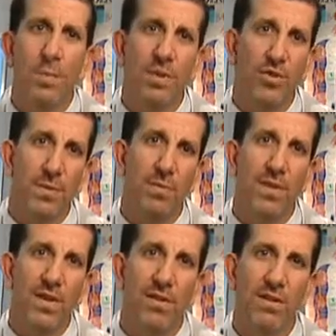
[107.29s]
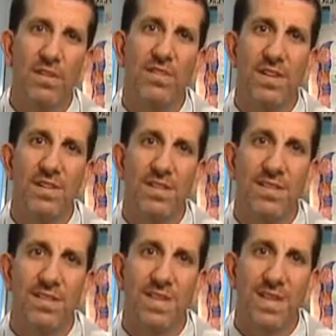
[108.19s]
Because remember that urine and
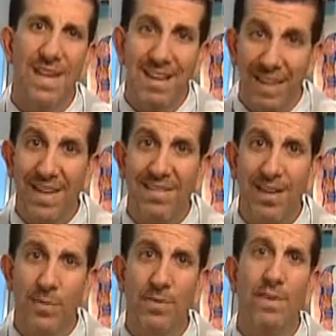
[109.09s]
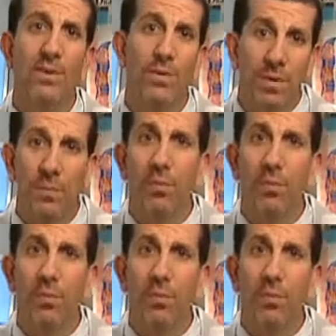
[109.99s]
feces contain a lot of enzymes that can really